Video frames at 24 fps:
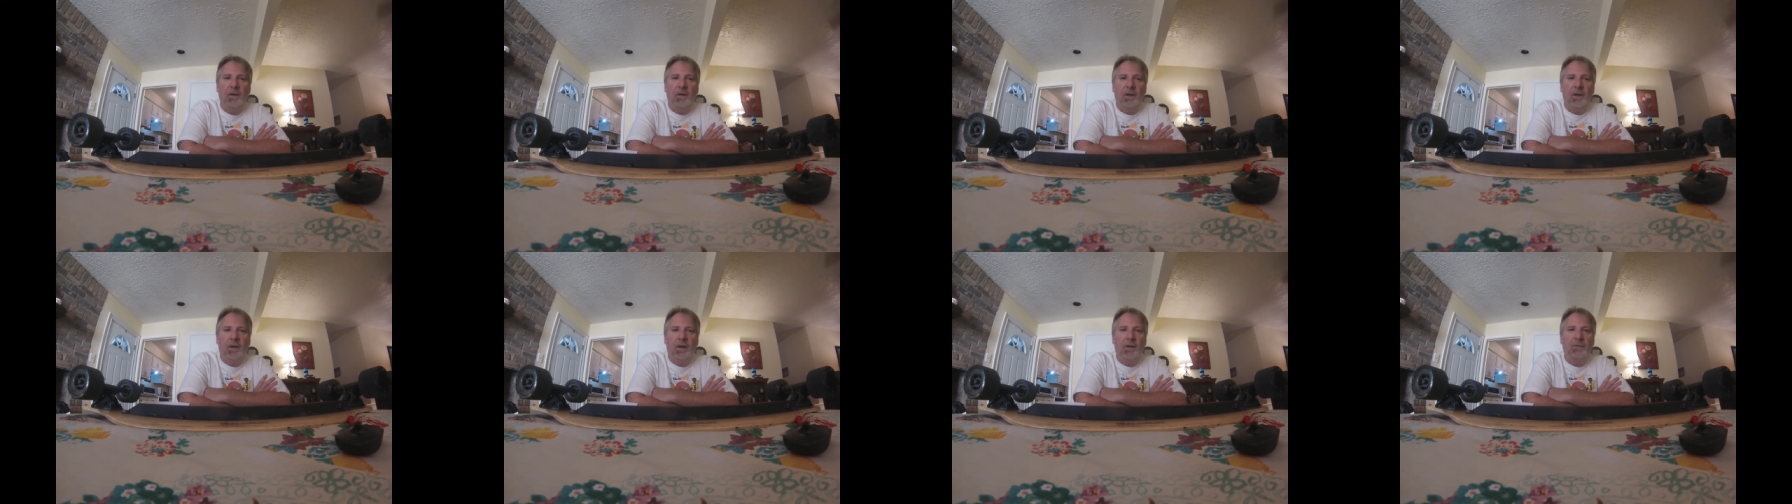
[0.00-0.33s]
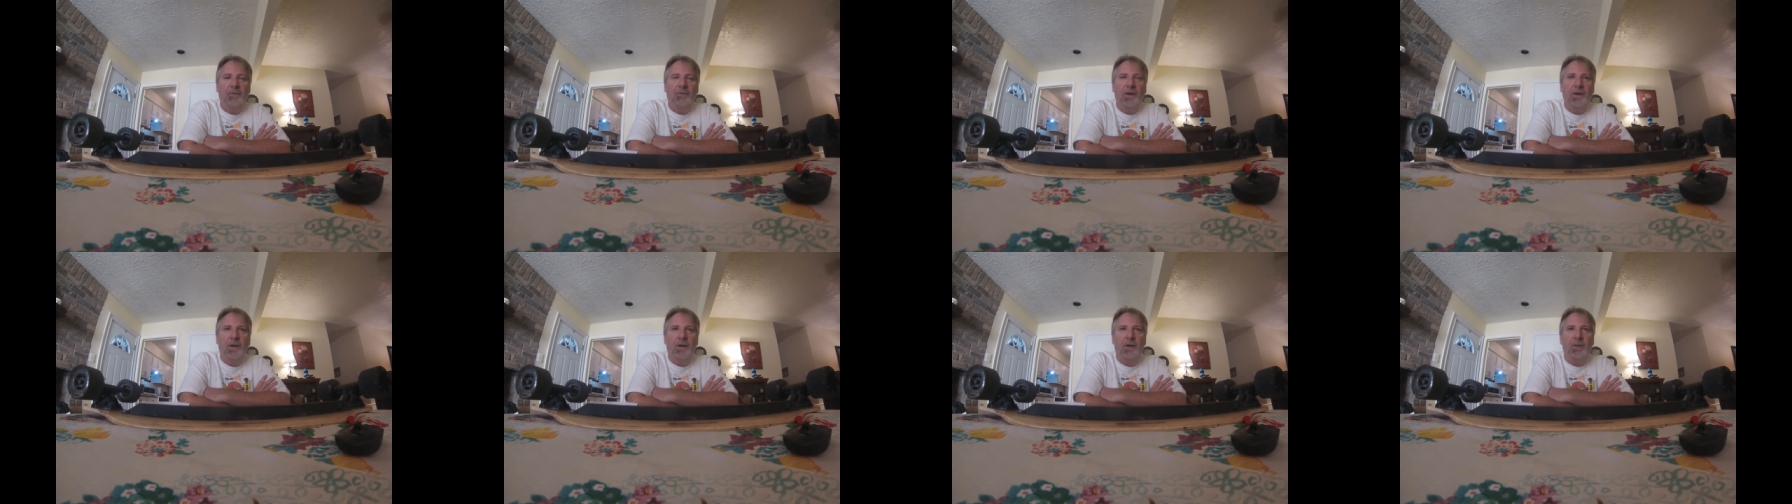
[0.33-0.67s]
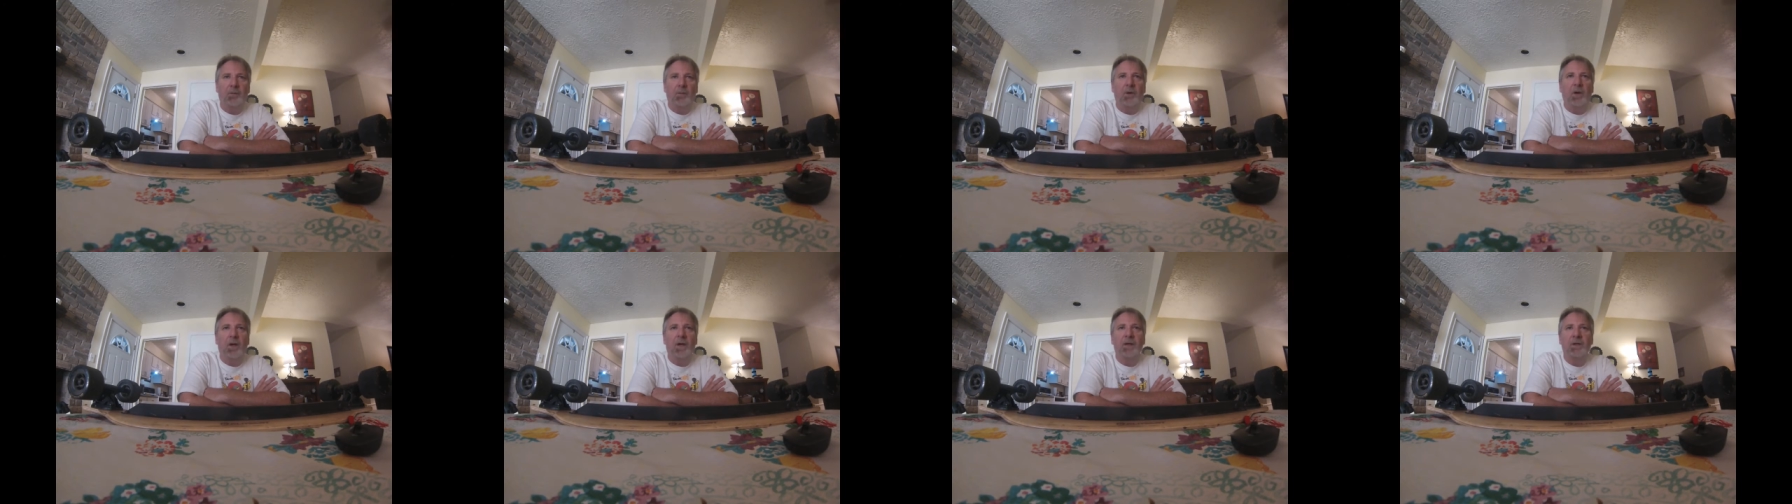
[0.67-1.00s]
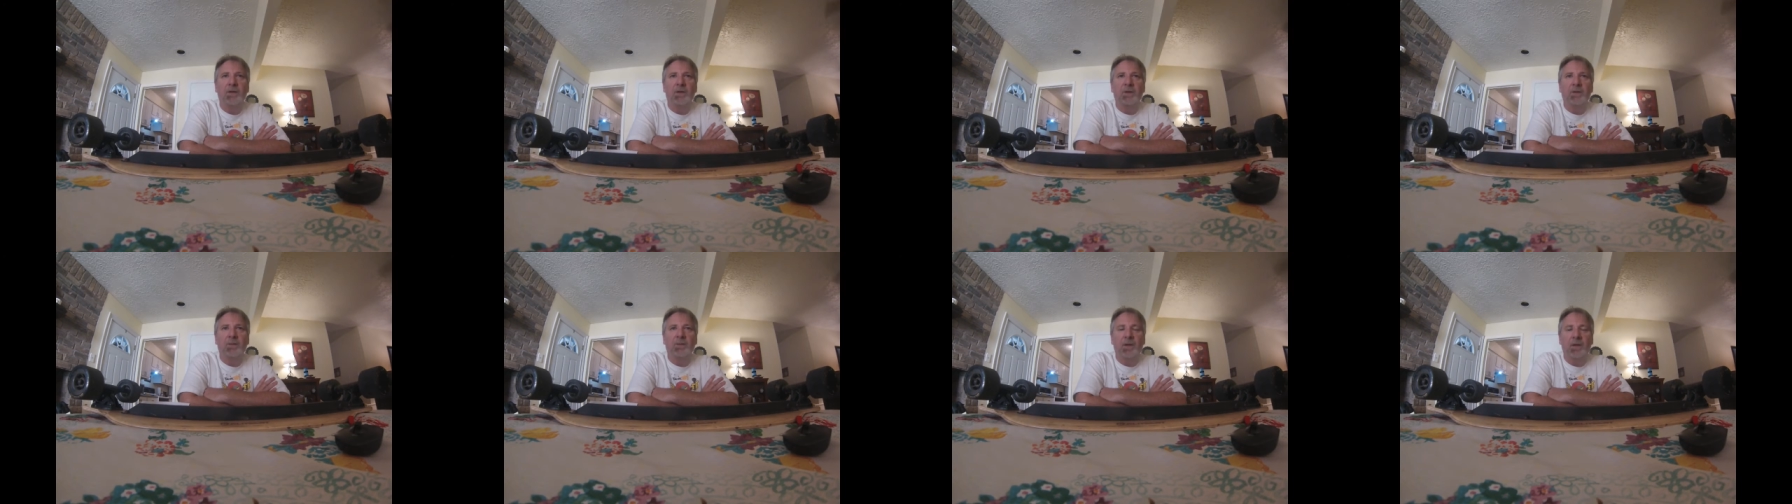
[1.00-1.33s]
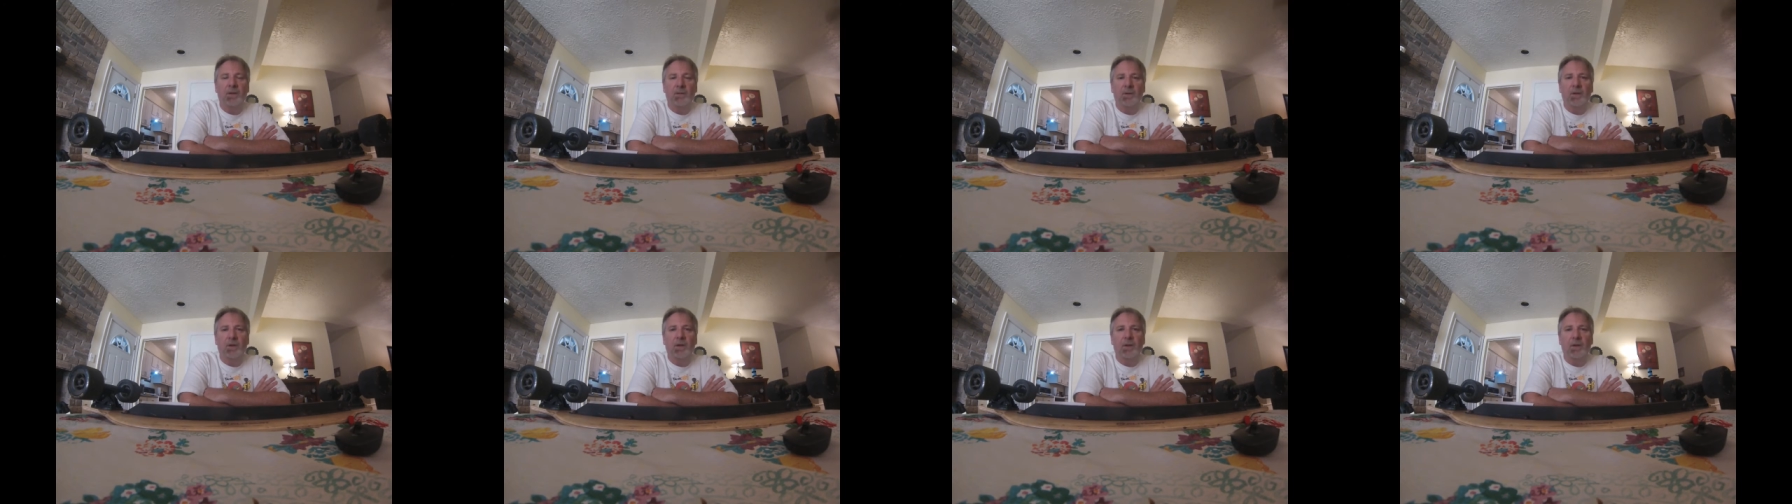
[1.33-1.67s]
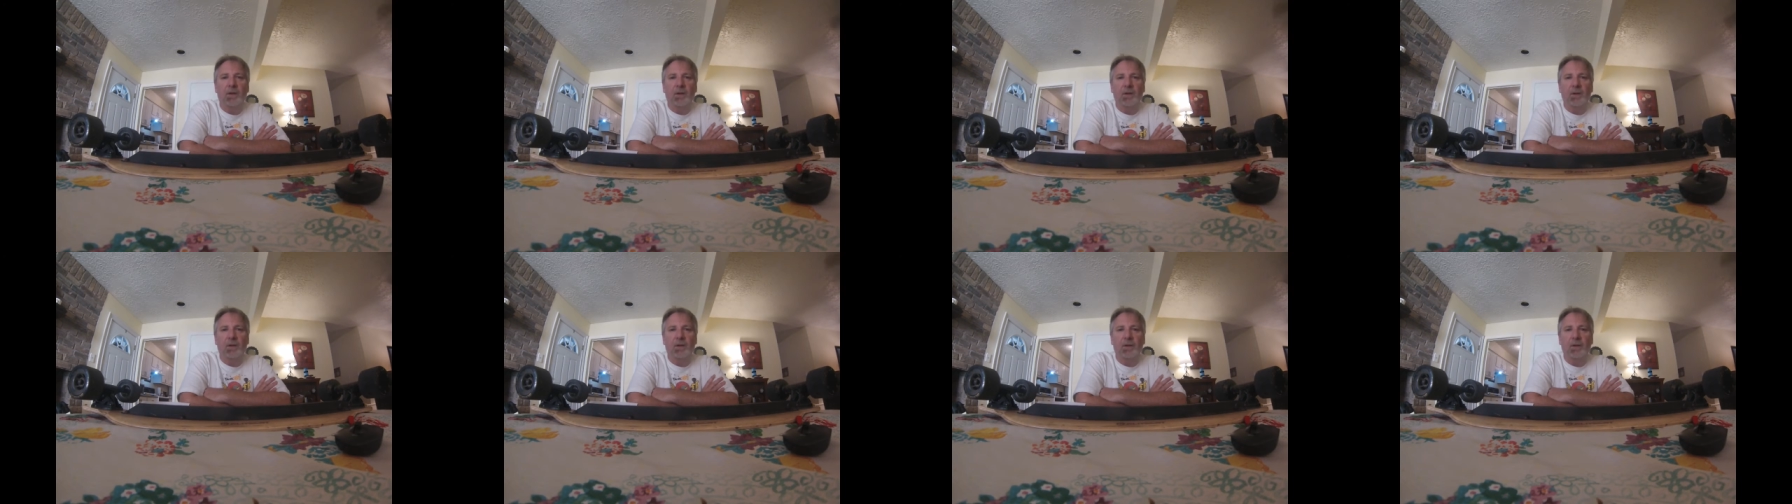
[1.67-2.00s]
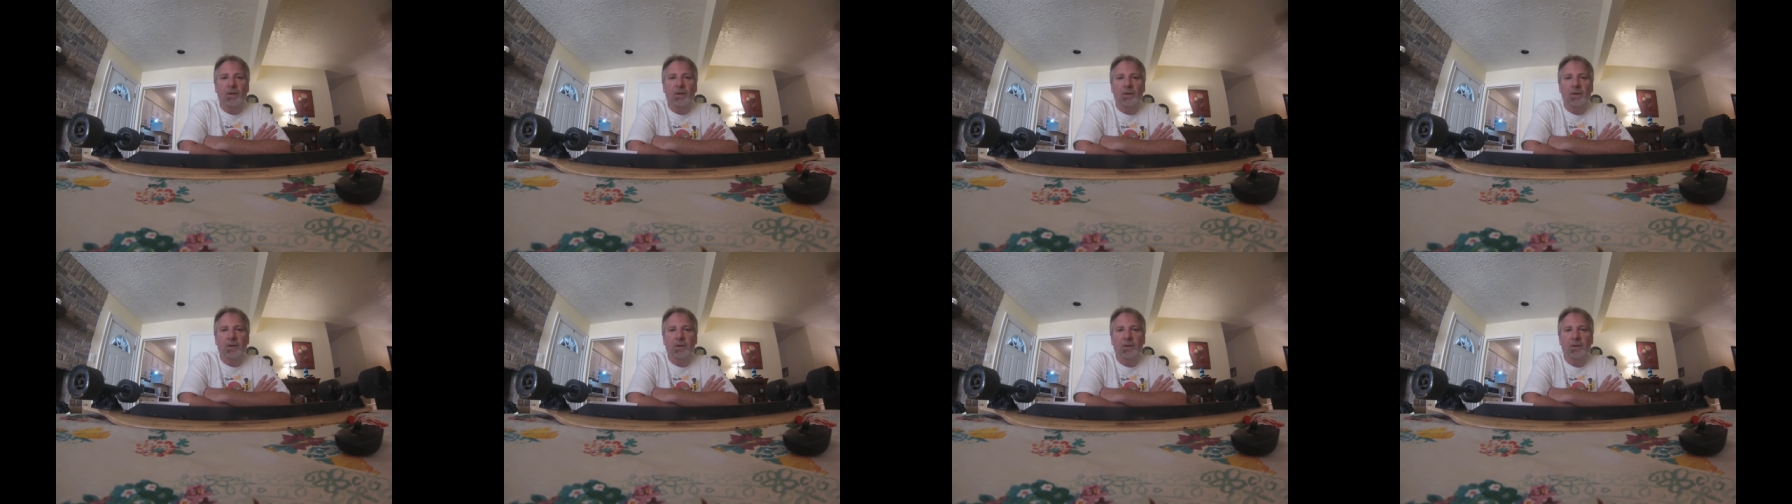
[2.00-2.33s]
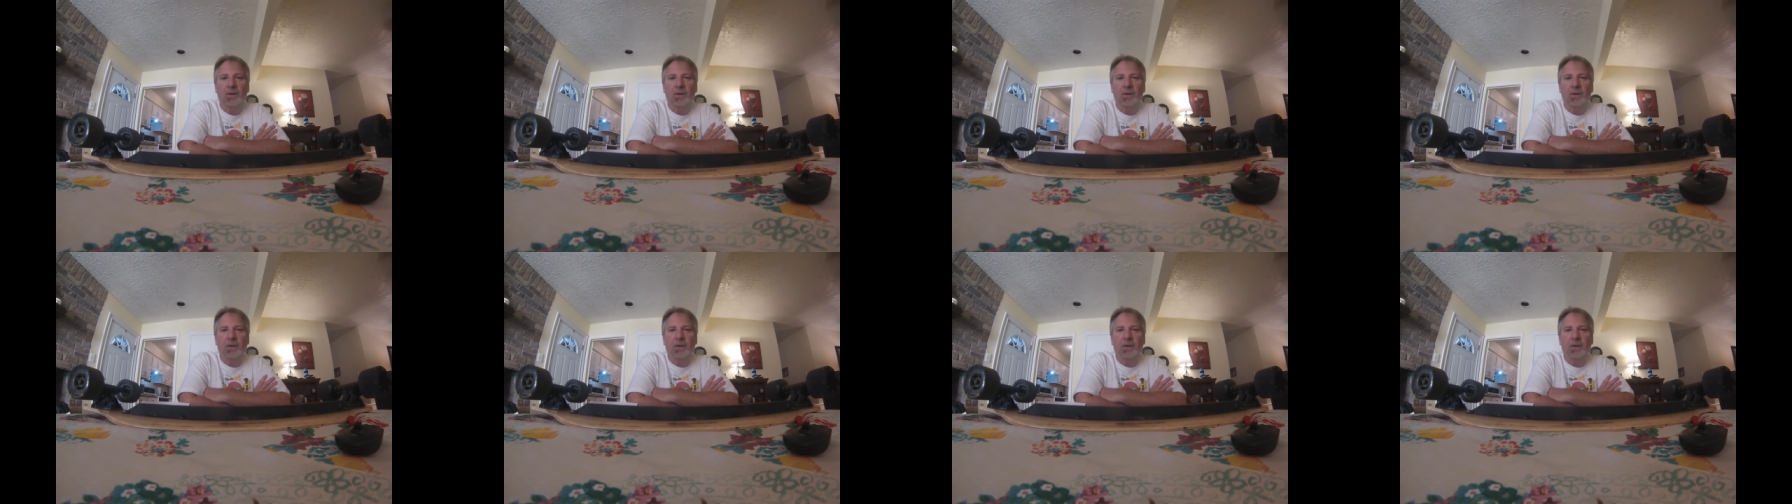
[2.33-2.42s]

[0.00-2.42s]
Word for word: And I found the brakes to be really good.